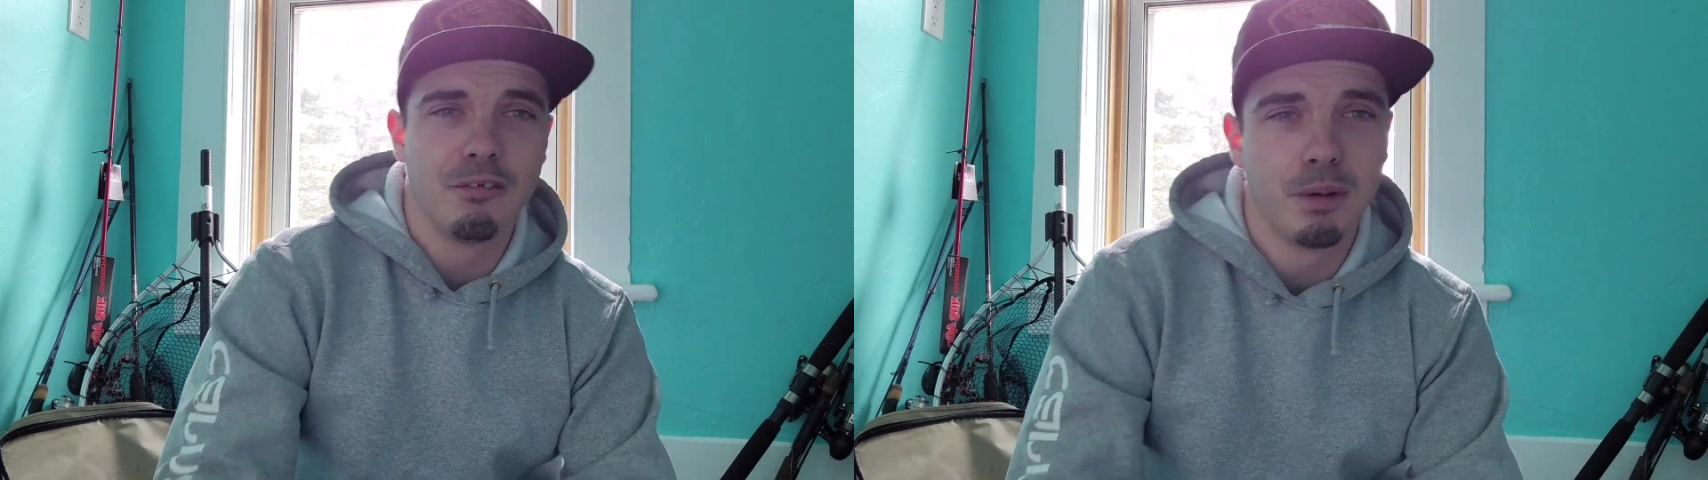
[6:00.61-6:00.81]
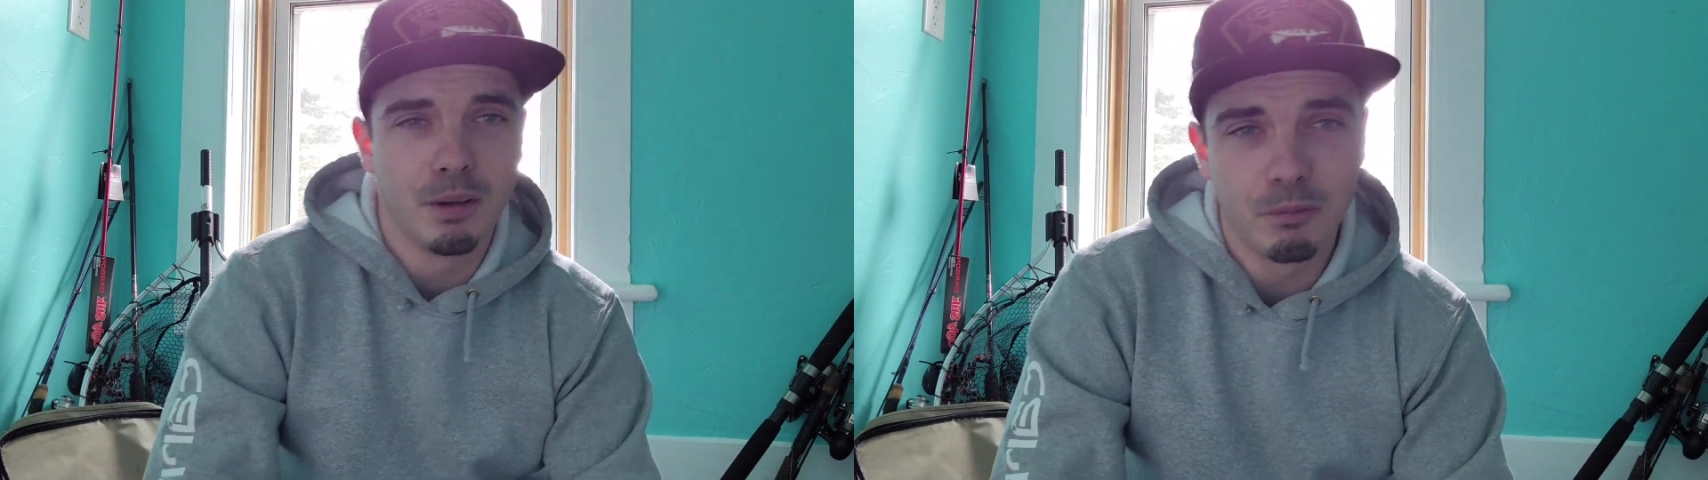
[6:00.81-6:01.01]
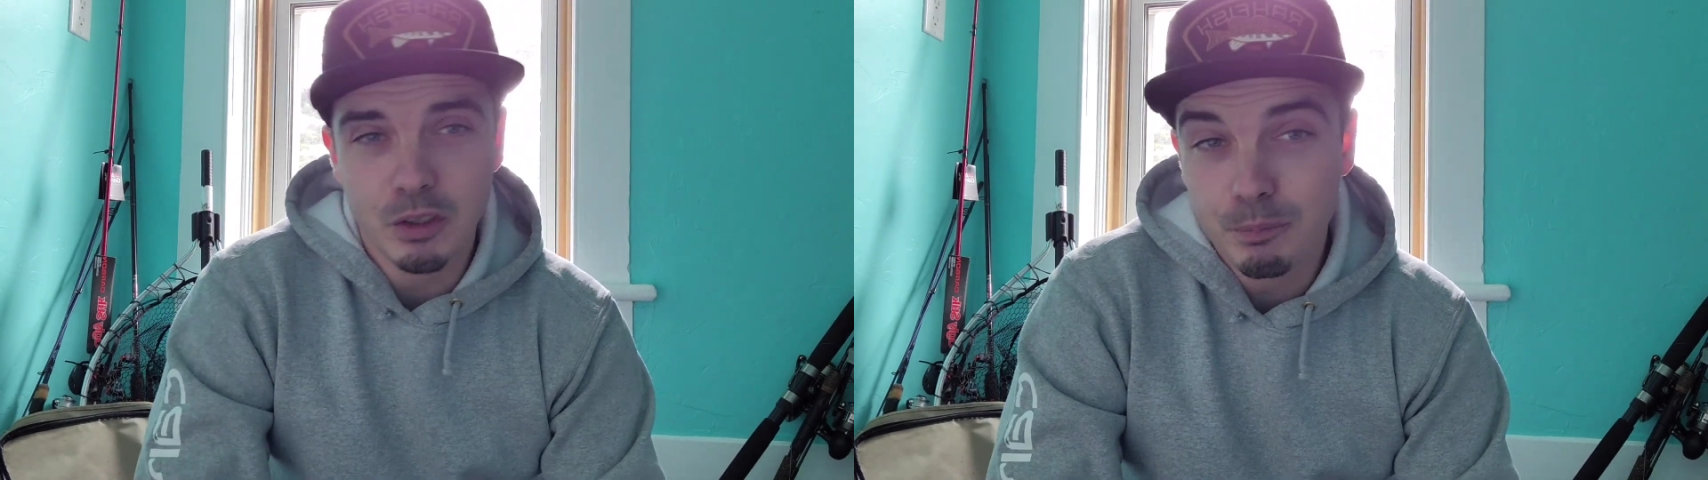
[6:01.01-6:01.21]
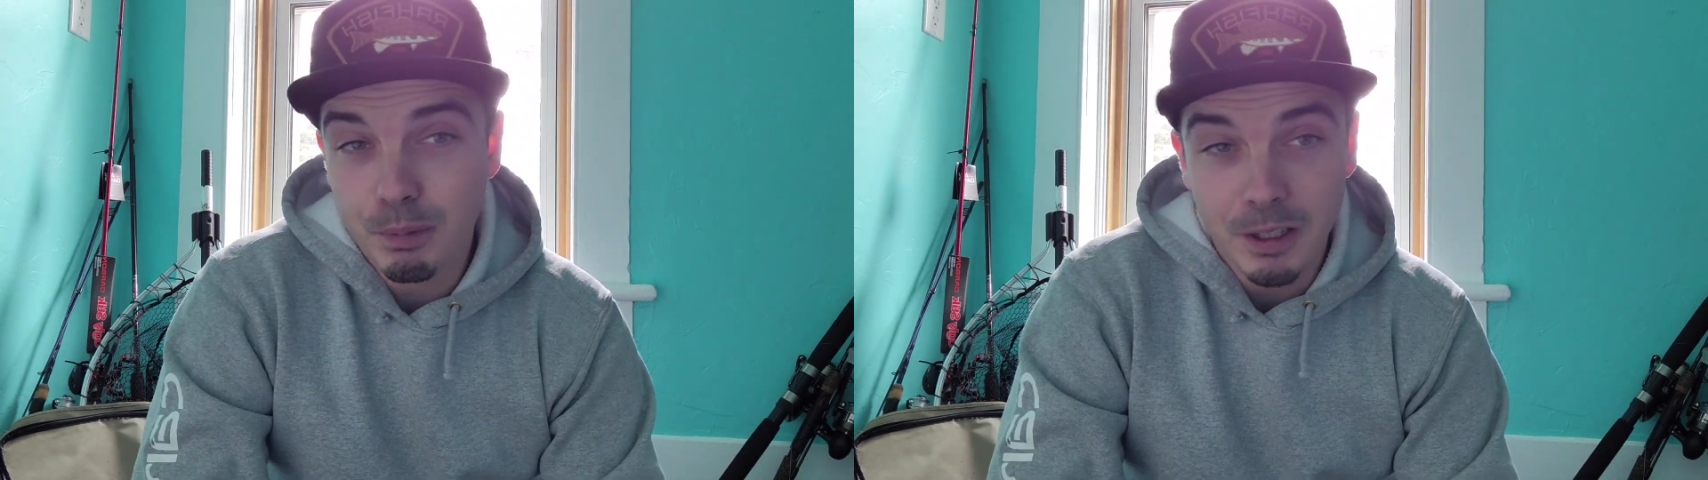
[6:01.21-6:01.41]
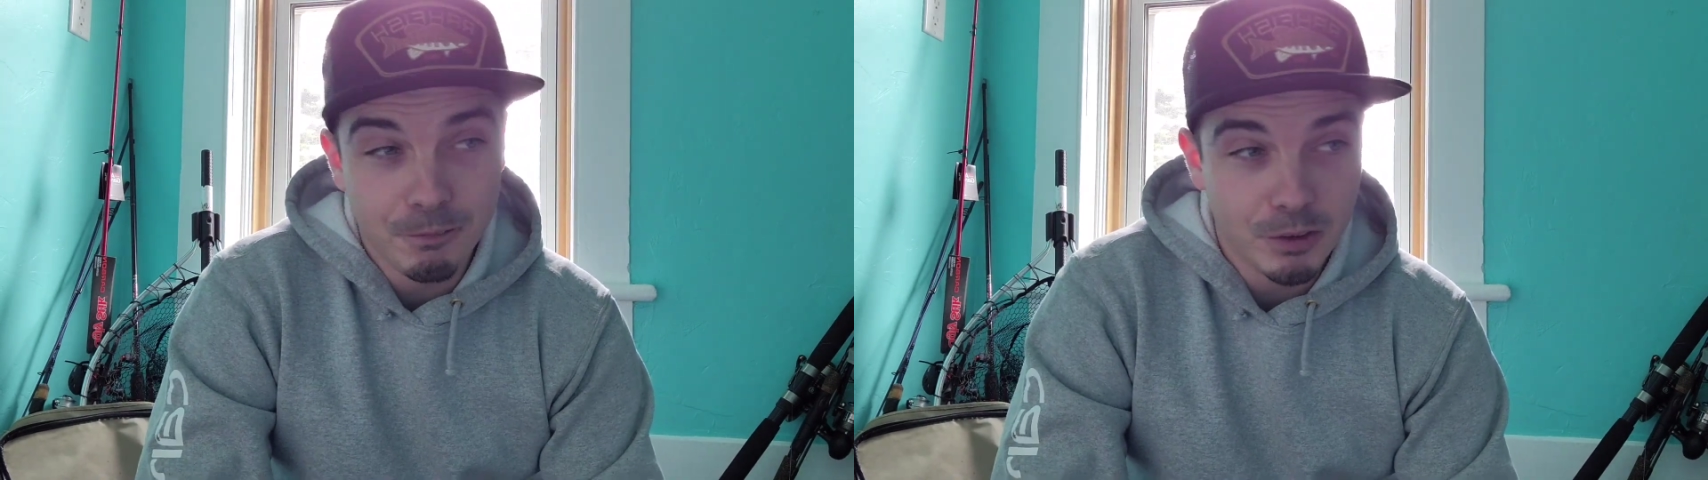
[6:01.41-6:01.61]
But when you're
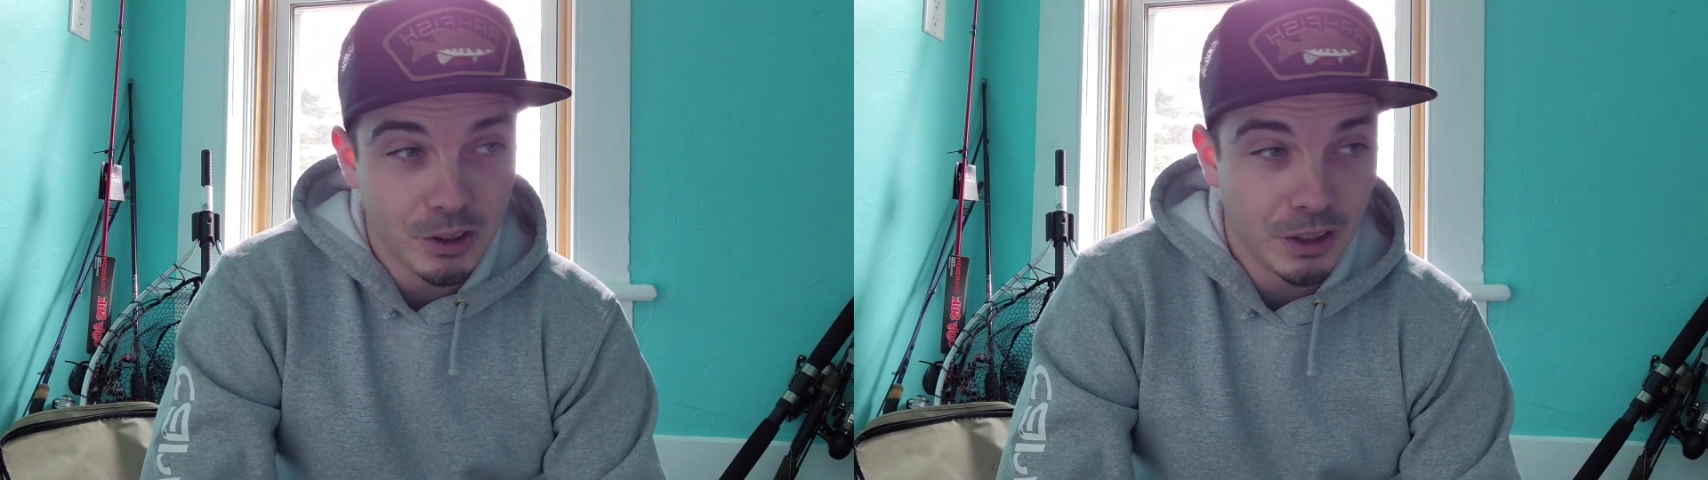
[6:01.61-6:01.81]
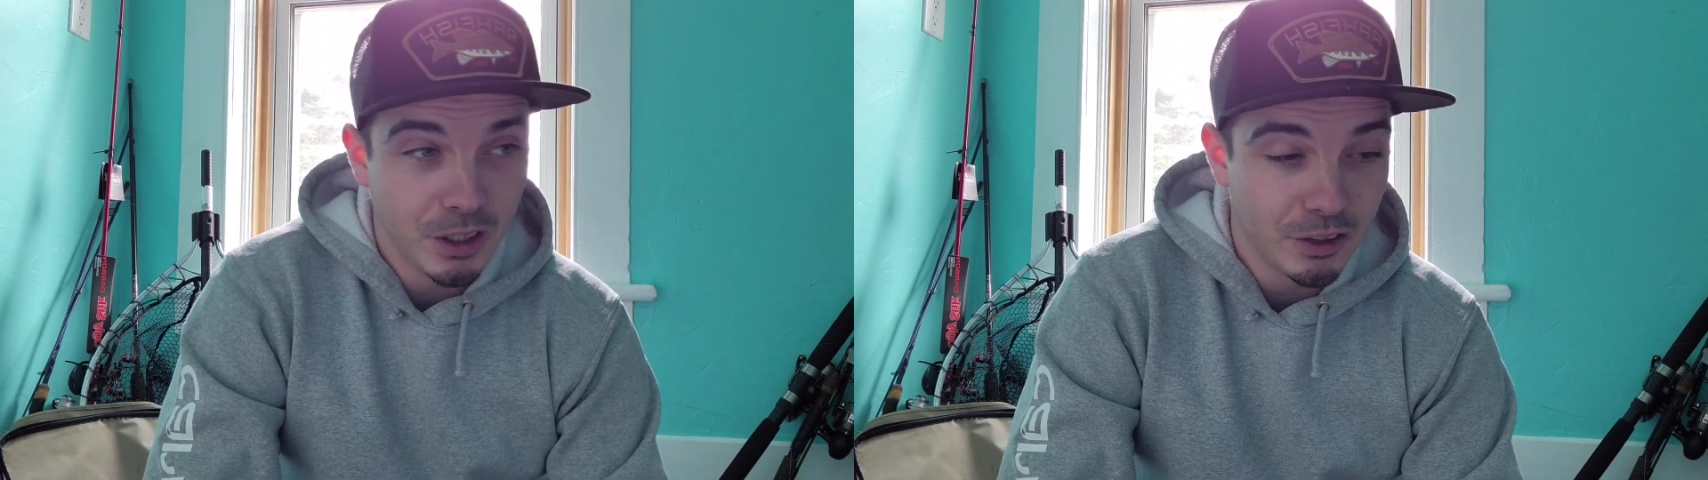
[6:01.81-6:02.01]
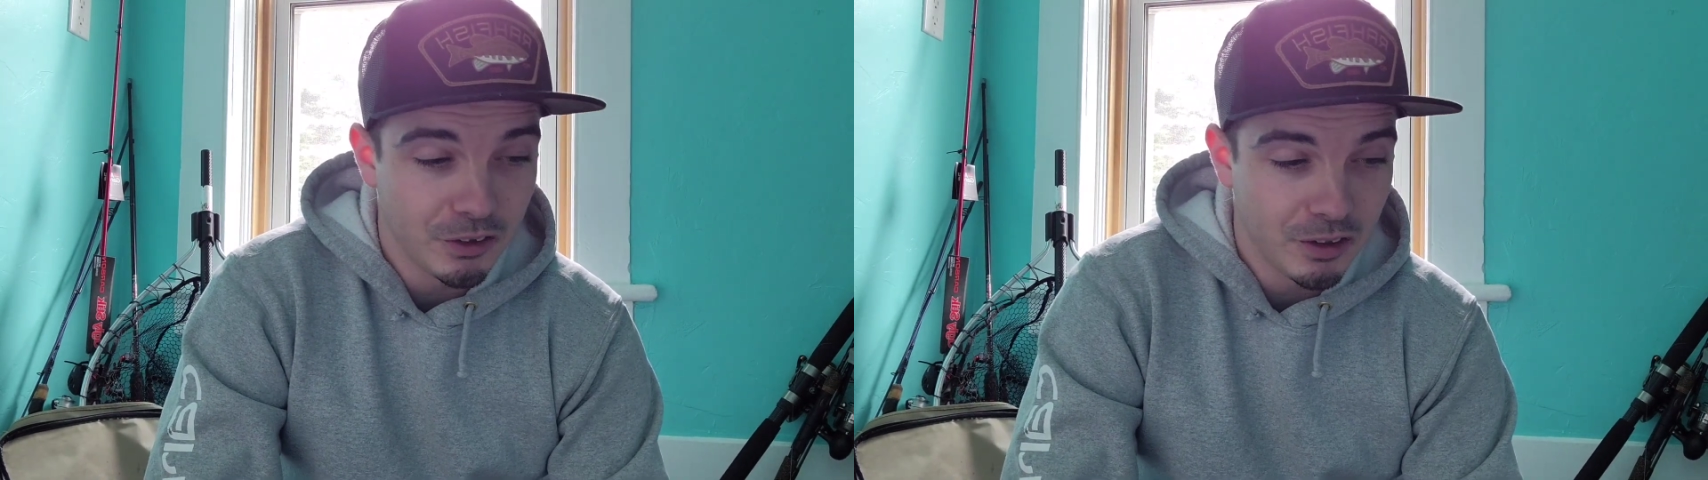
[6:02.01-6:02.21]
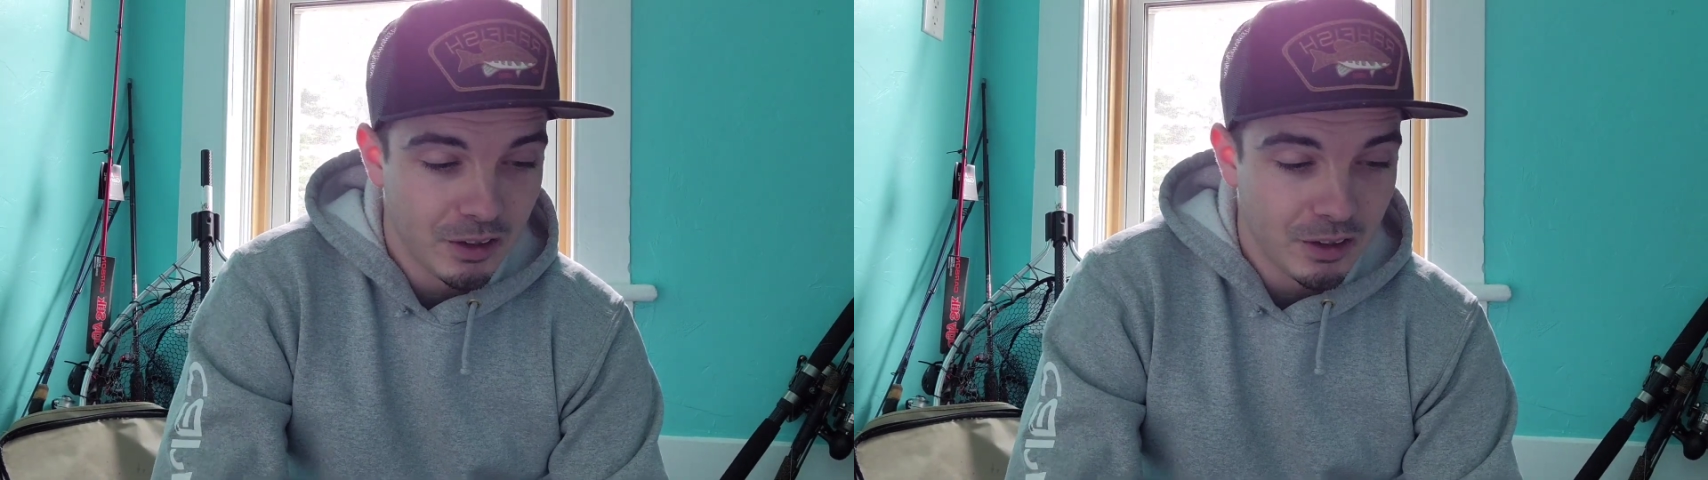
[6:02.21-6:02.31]
pike fishing, guys,